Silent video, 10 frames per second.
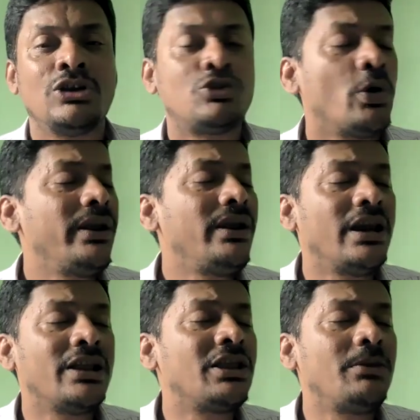showing
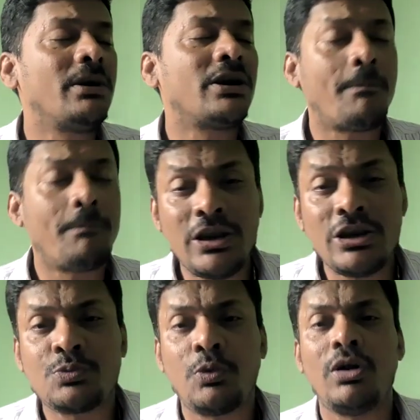nothing but a
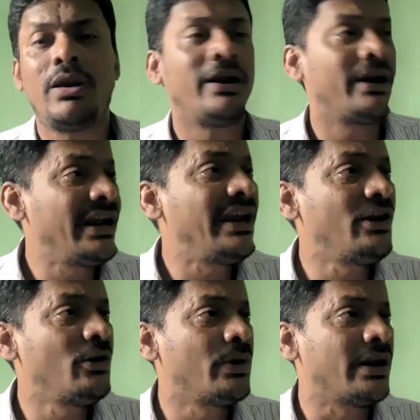peaceful
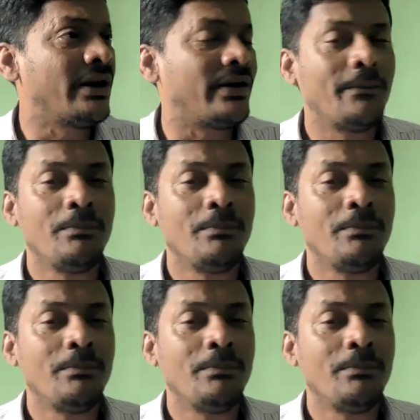reunion.